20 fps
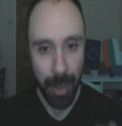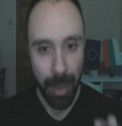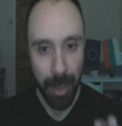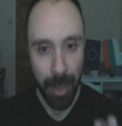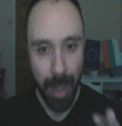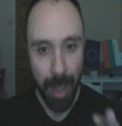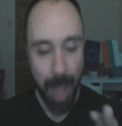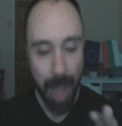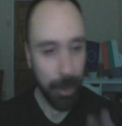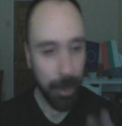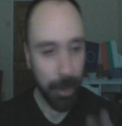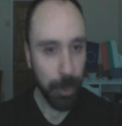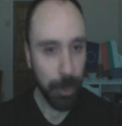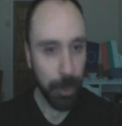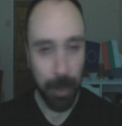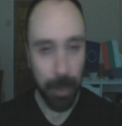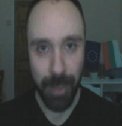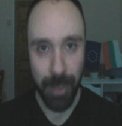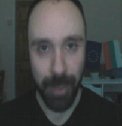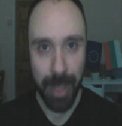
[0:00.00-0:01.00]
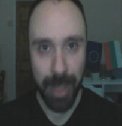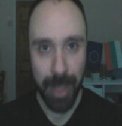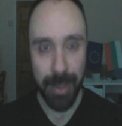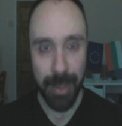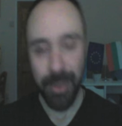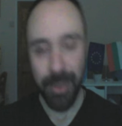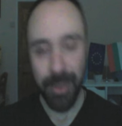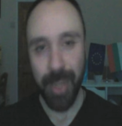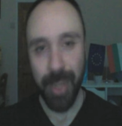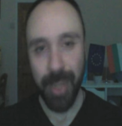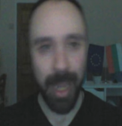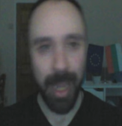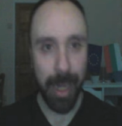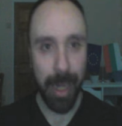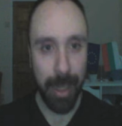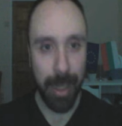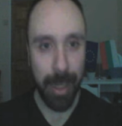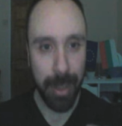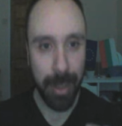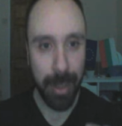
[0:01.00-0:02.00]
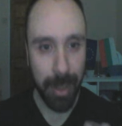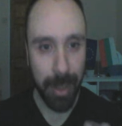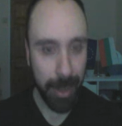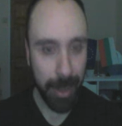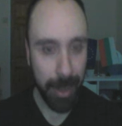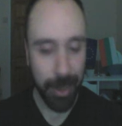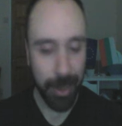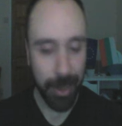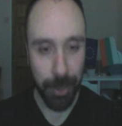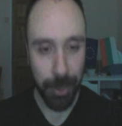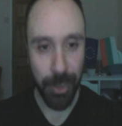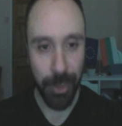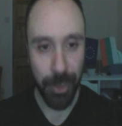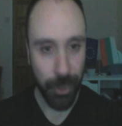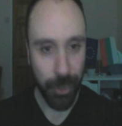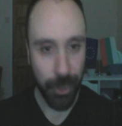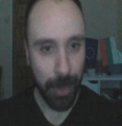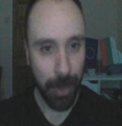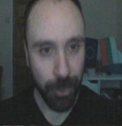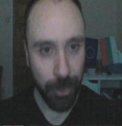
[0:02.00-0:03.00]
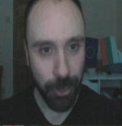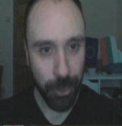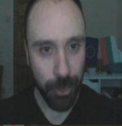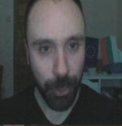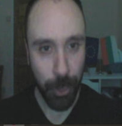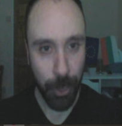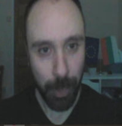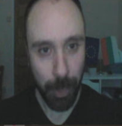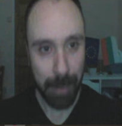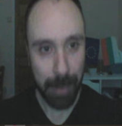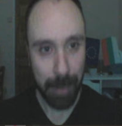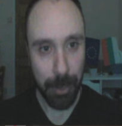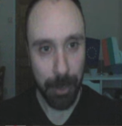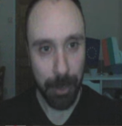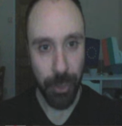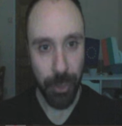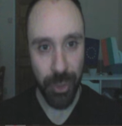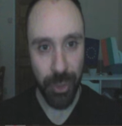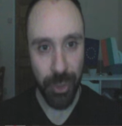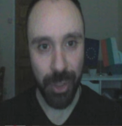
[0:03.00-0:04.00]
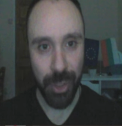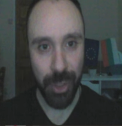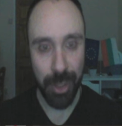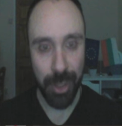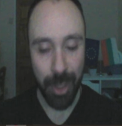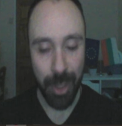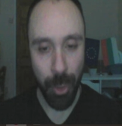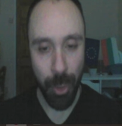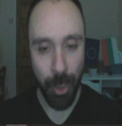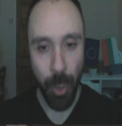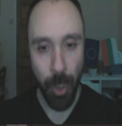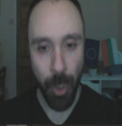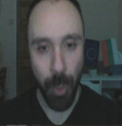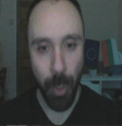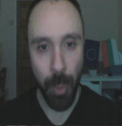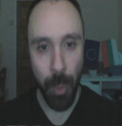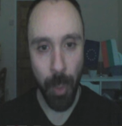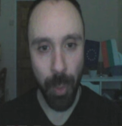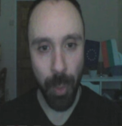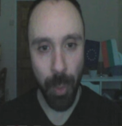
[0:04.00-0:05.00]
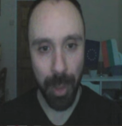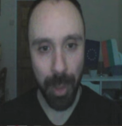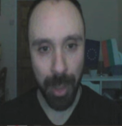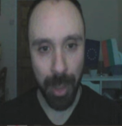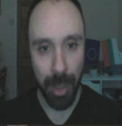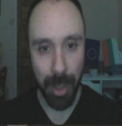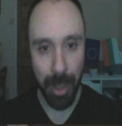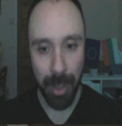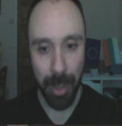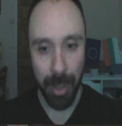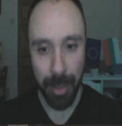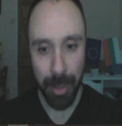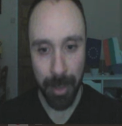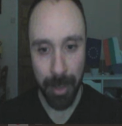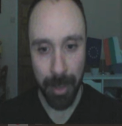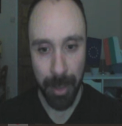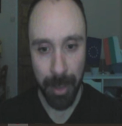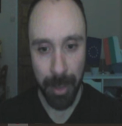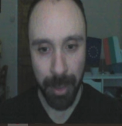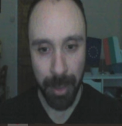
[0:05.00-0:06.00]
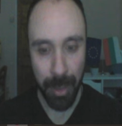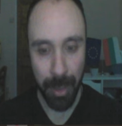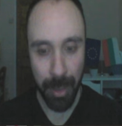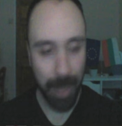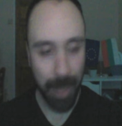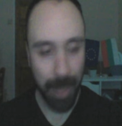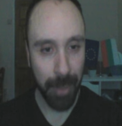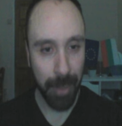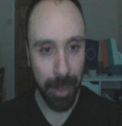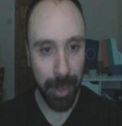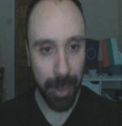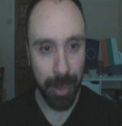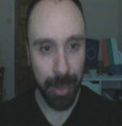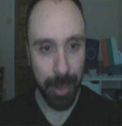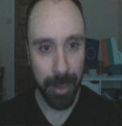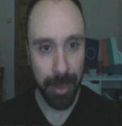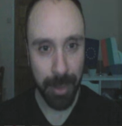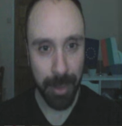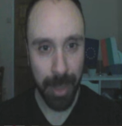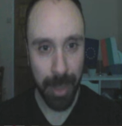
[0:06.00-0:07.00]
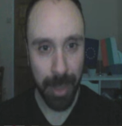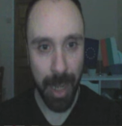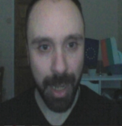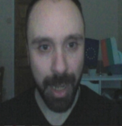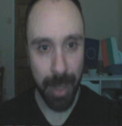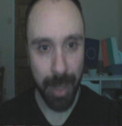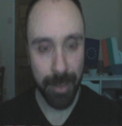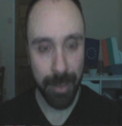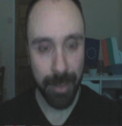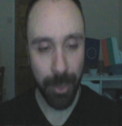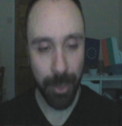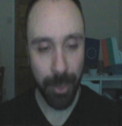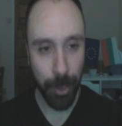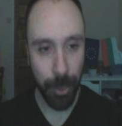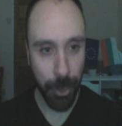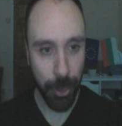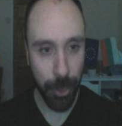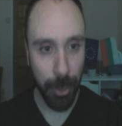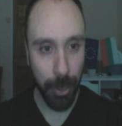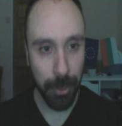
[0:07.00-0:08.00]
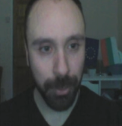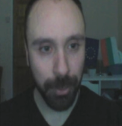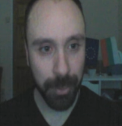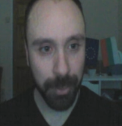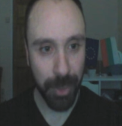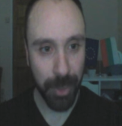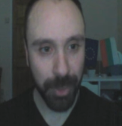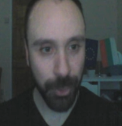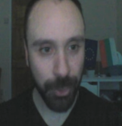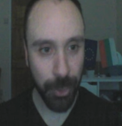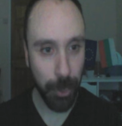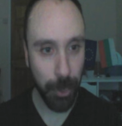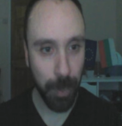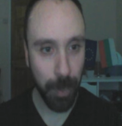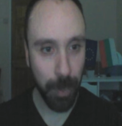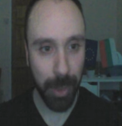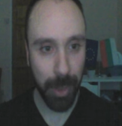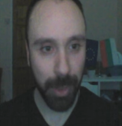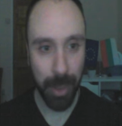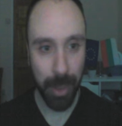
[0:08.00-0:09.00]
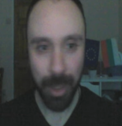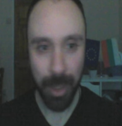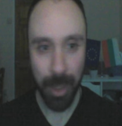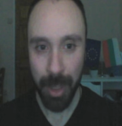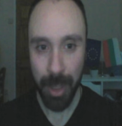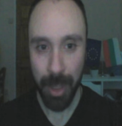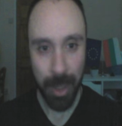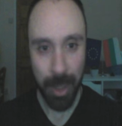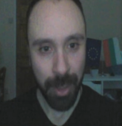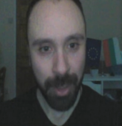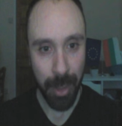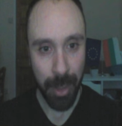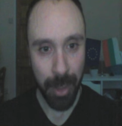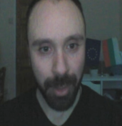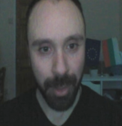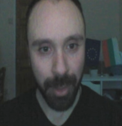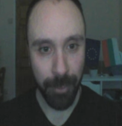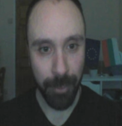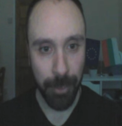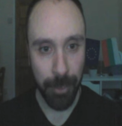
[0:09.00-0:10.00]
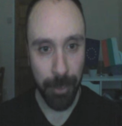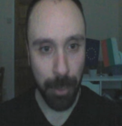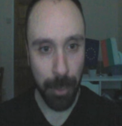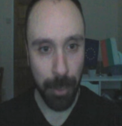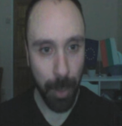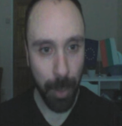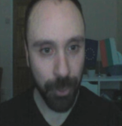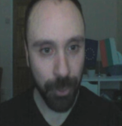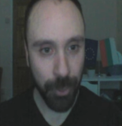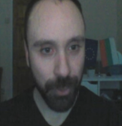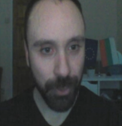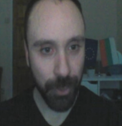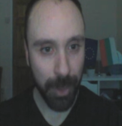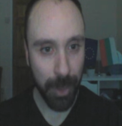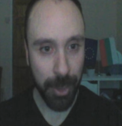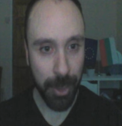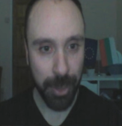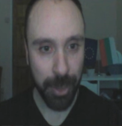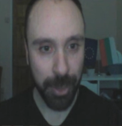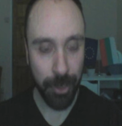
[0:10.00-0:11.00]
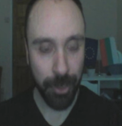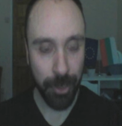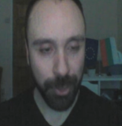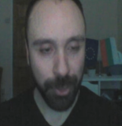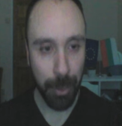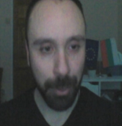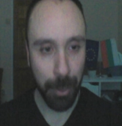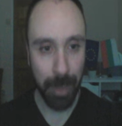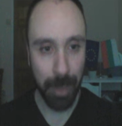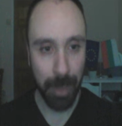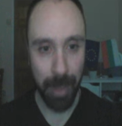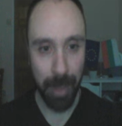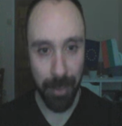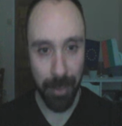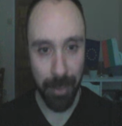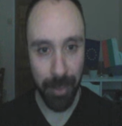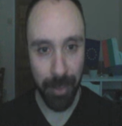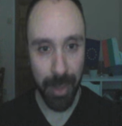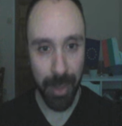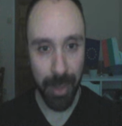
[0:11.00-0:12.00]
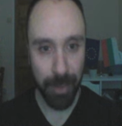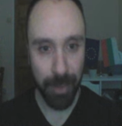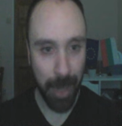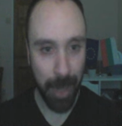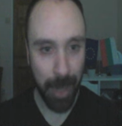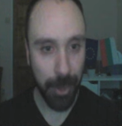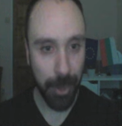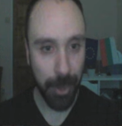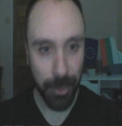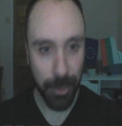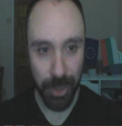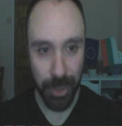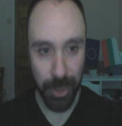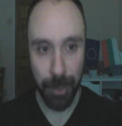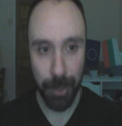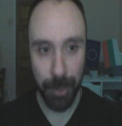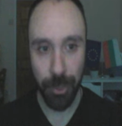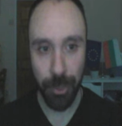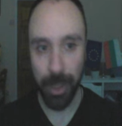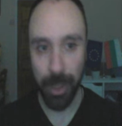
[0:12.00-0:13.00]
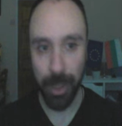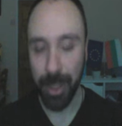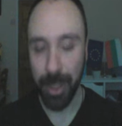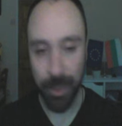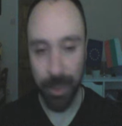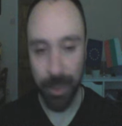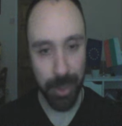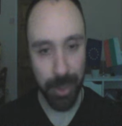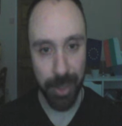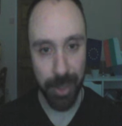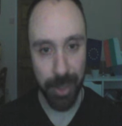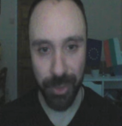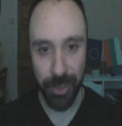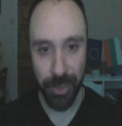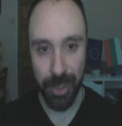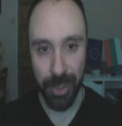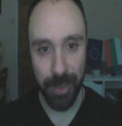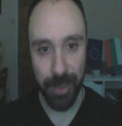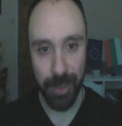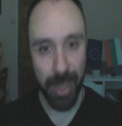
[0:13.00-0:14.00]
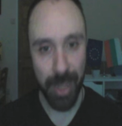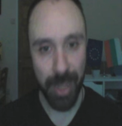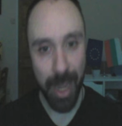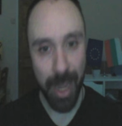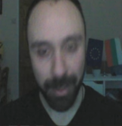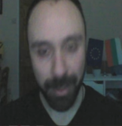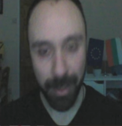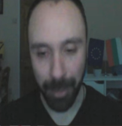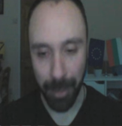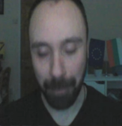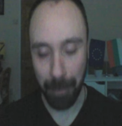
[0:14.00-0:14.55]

I'm going to provide a link into the description so you'll be able to see the whole leveling guides on your own. There's going to be a few options where you can just look up everything: Paragon skill tree, gears and skills, anything.